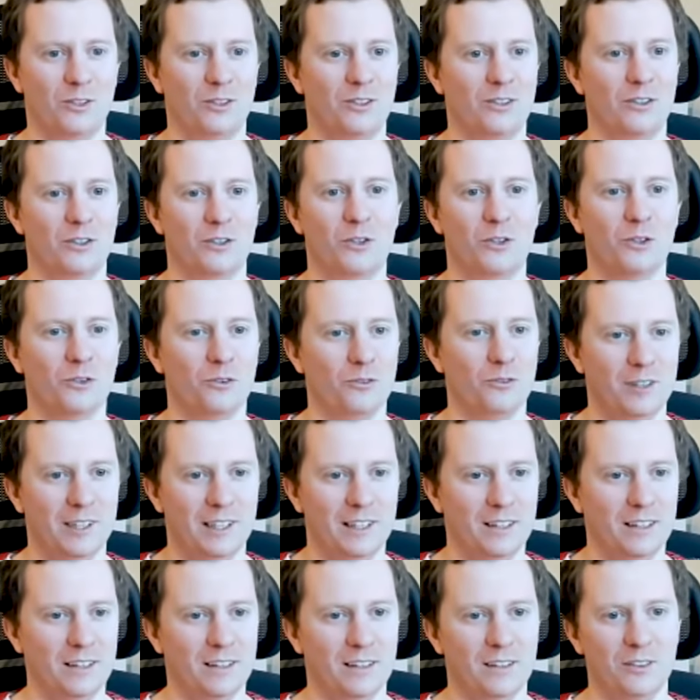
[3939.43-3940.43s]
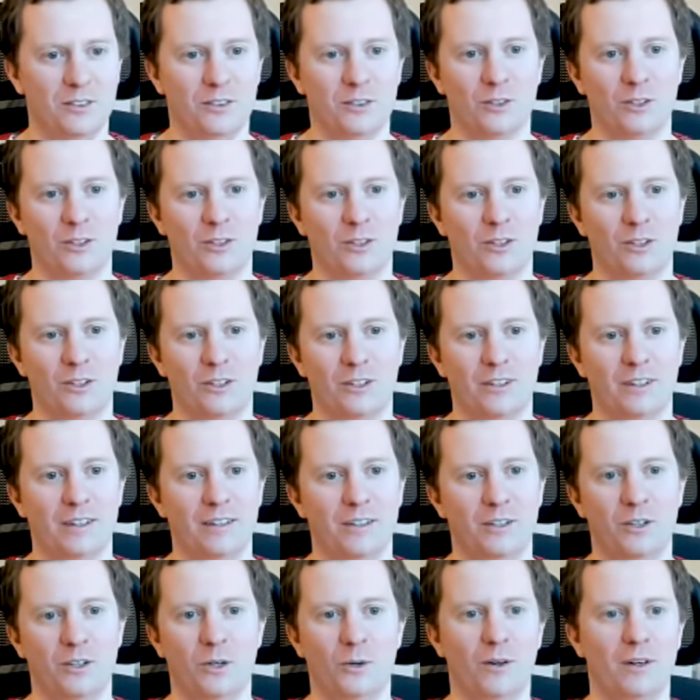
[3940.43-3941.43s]
or convenience or, or you
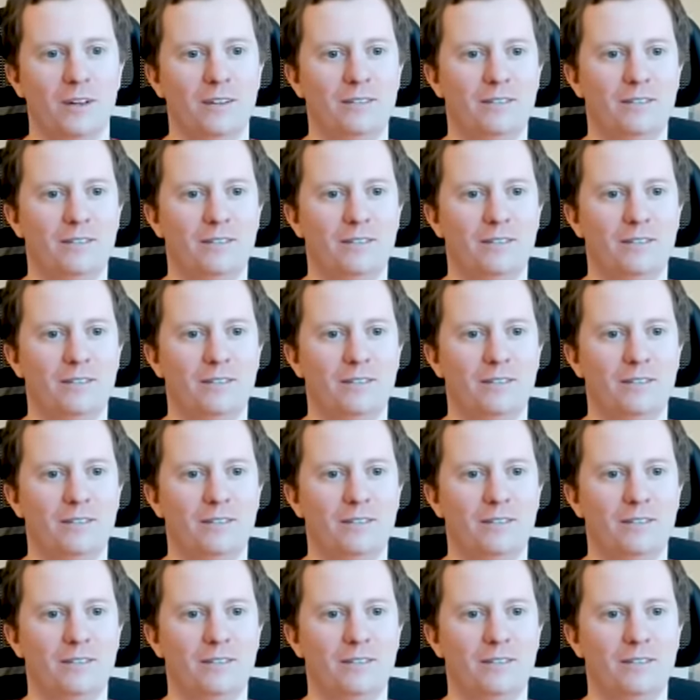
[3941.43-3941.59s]
know